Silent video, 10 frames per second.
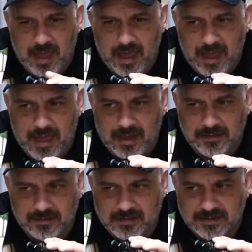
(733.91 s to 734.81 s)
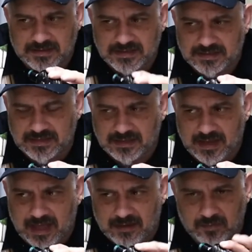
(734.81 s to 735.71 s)
and
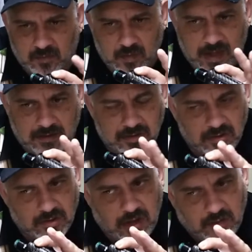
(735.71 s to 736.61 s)
consistent, and